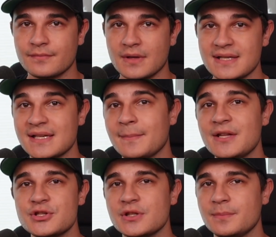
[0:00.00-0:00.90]
As I
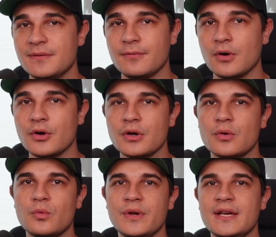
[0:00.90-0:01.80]
mentioned before,
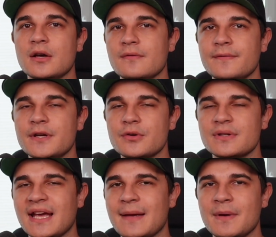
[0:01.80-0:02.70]
we
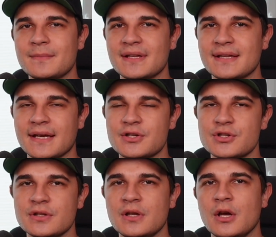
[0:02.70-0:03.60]
configured M M
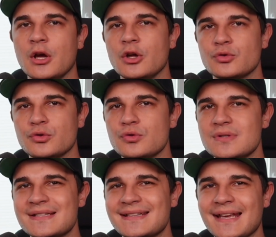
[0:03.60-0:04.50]
Detection to
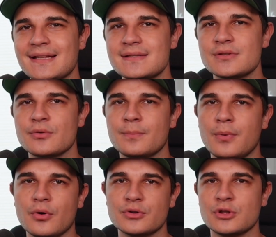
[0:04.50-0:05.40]
use
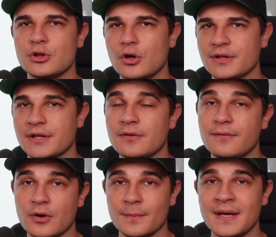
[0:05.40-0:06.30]
TensorBoard logging
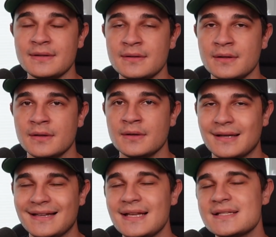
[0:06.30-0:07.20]
format.
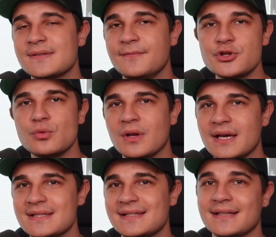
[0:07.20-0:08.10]
Let's
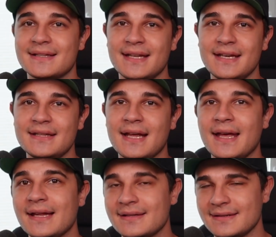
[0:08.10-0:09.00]
visualize that
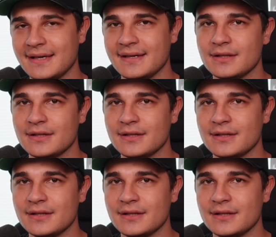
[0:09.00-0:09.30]
data and take a